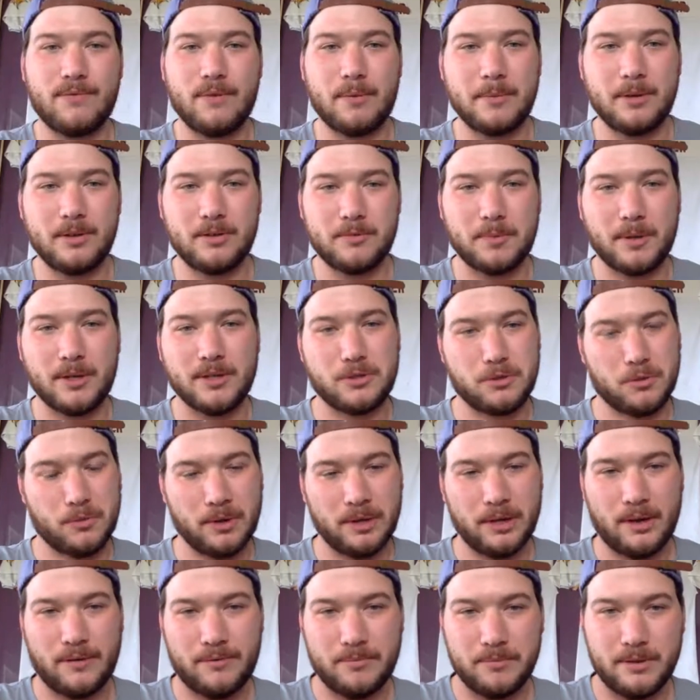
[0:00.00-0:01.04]
I mean it's probably
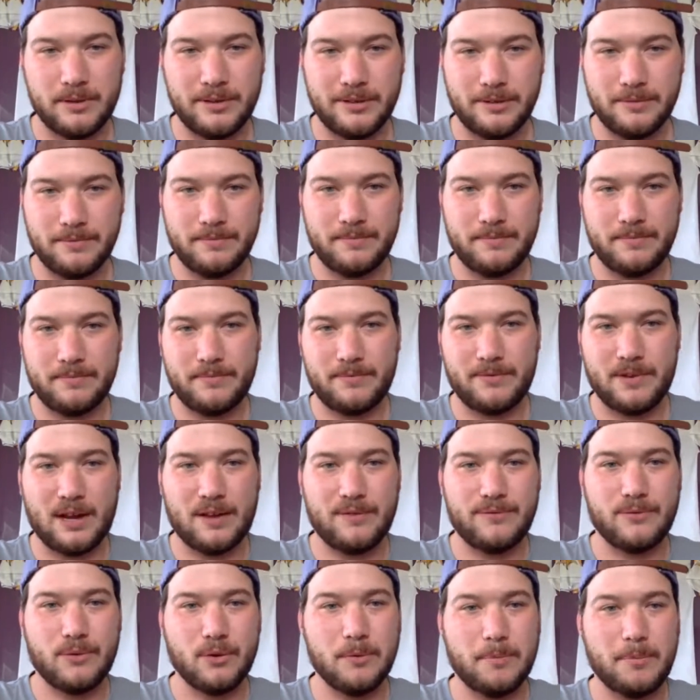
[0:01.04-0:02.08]
twenty of them in there
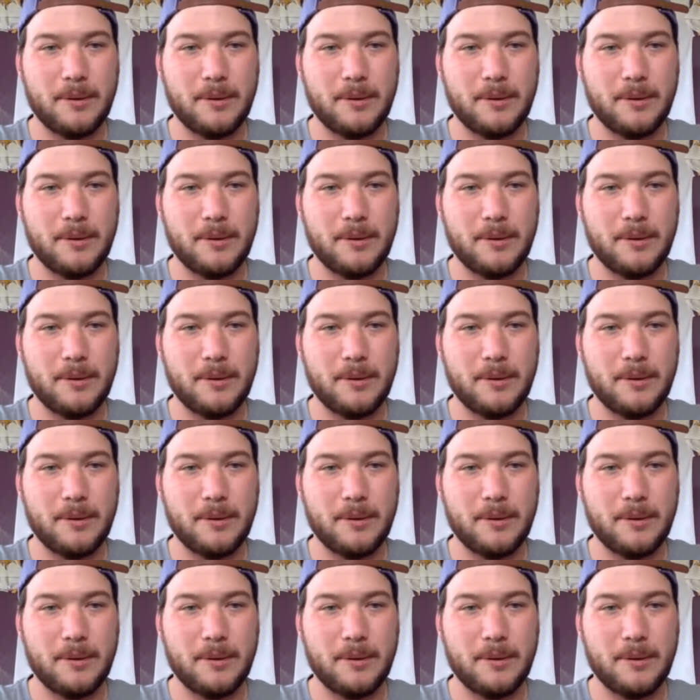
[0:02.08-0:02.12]
five four